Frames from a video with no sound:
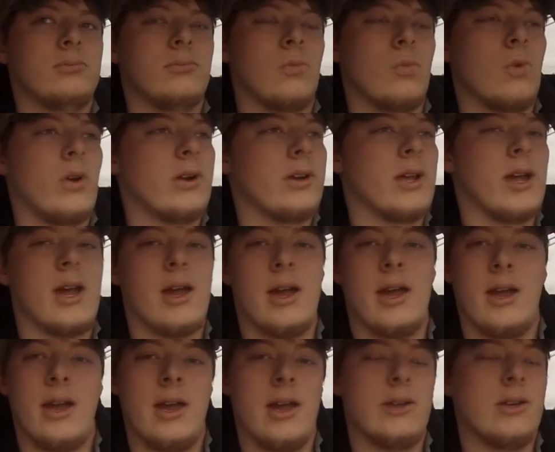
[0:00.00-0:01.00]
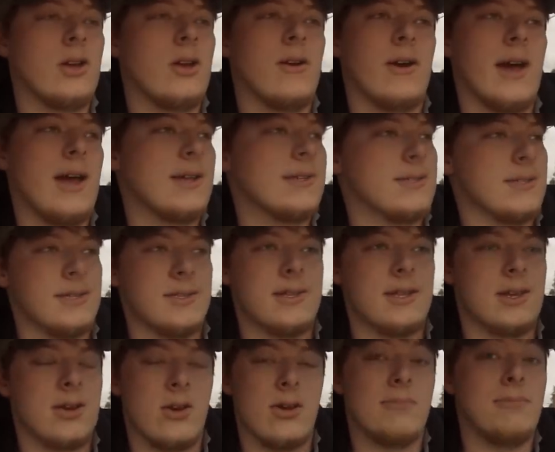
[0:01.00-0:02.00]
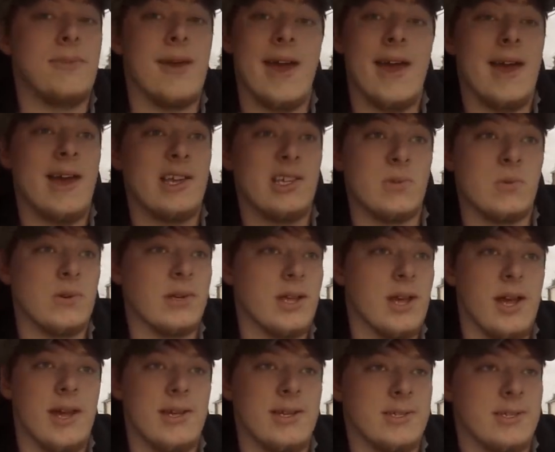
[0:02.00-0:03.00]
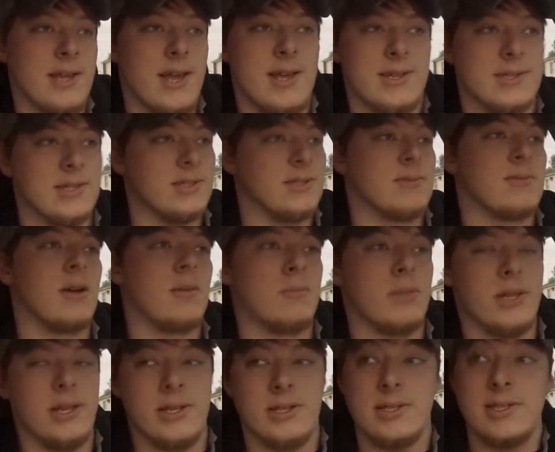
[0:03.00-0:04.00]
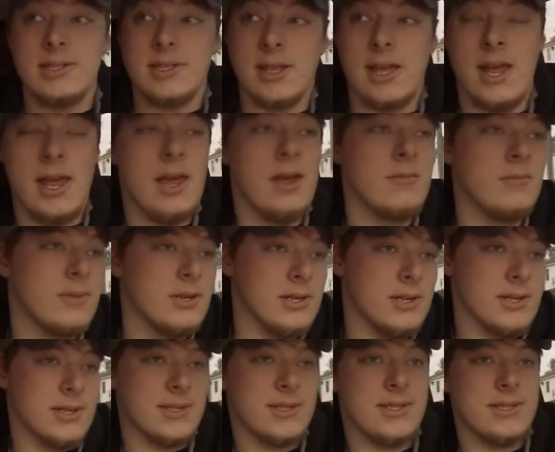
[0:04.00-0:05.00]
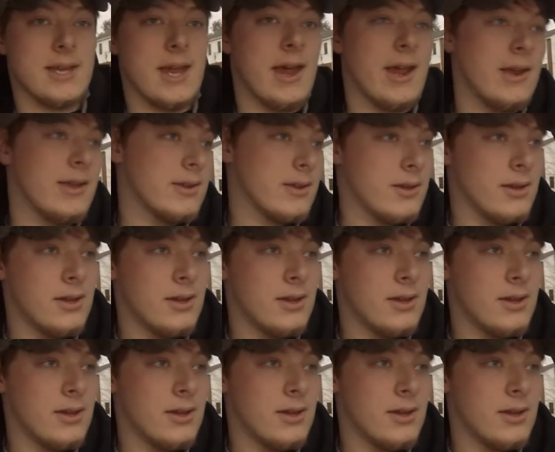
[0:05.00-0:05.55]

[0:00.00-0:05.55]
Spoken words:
One guy I know has this thing on bags, one guy has it completely slammed and then static. I